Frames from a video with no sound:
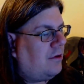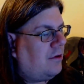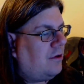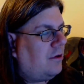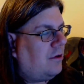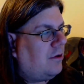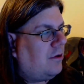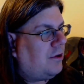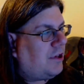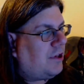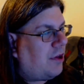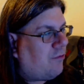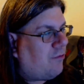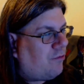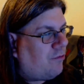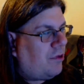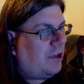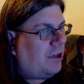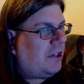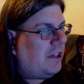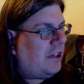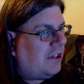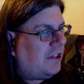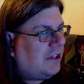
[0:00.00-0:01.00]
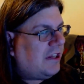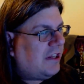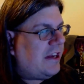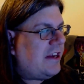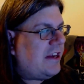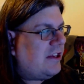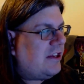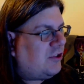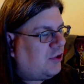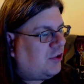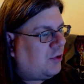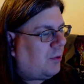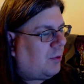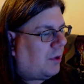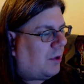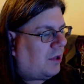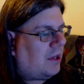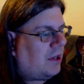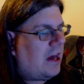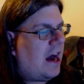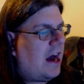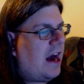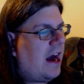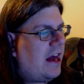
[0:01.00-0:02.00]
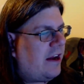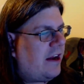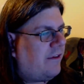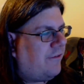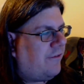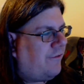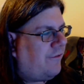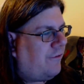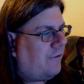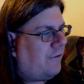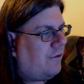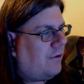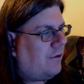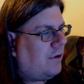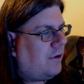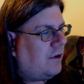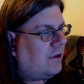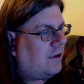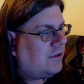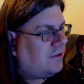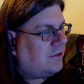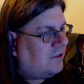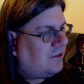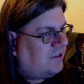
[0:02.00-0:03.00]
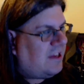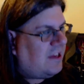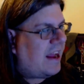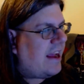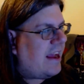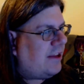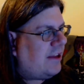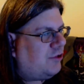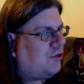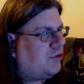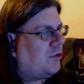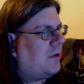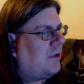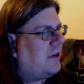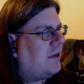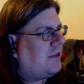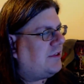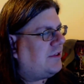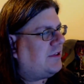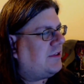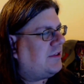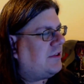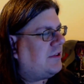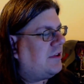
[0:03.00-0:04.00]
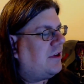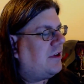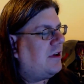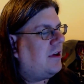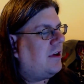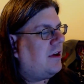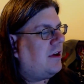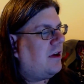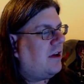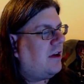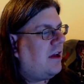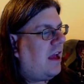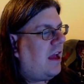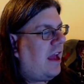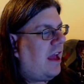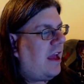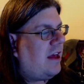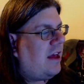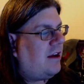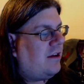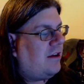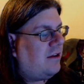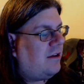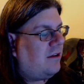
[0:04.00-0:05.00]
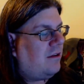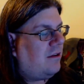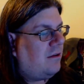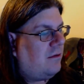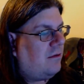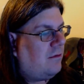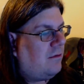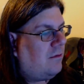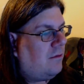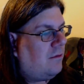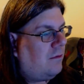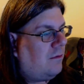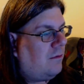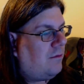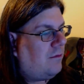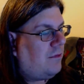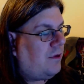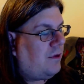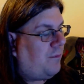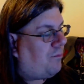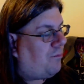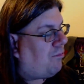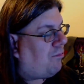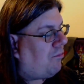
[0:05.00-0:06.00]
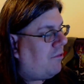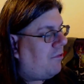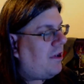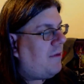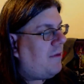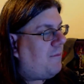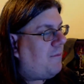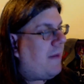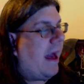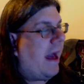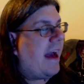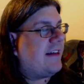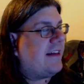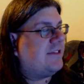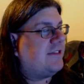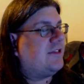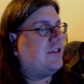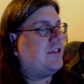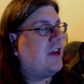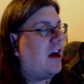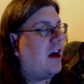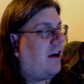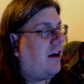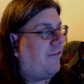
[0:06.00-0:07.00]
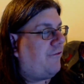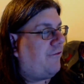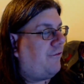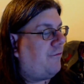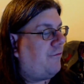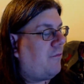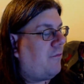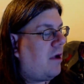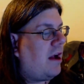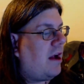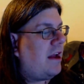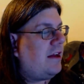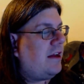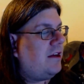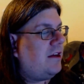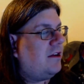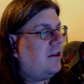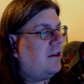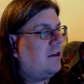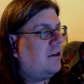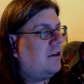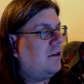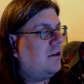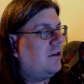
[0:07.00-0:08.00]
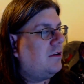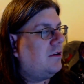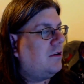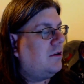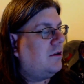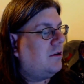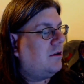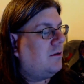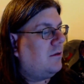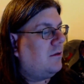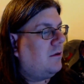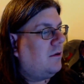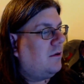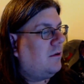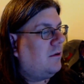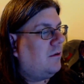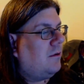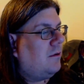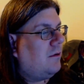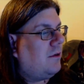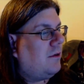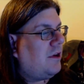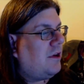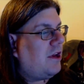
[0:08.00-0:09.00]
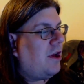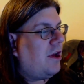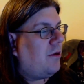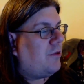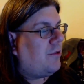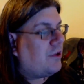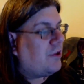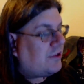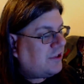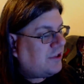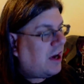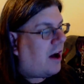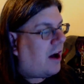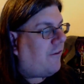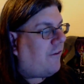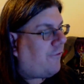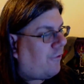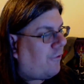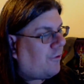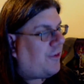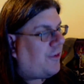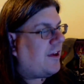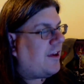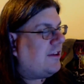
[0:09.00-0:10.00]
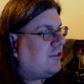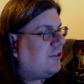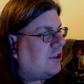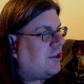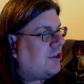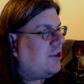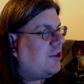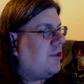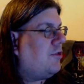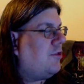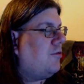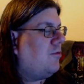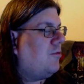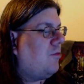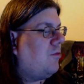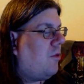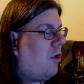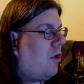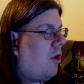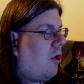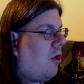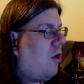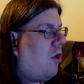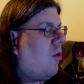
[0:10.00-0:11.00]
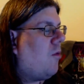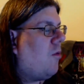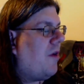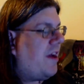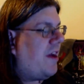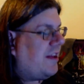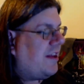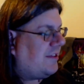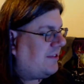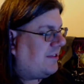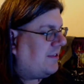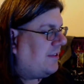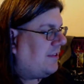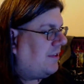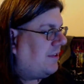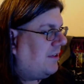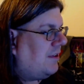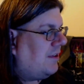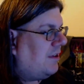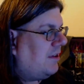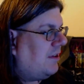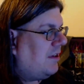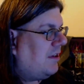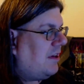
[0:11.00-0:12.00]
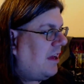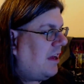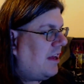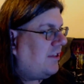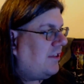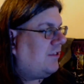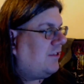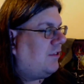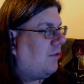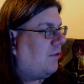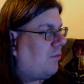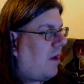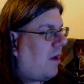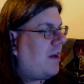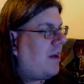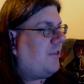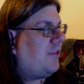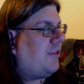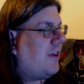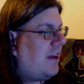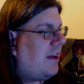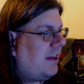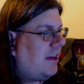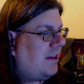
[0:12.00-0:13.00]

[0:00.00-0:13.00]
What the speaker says: can really lead to a lot of dangerous and pretty bad stuff, right? The tougher thing to do always is the right thing.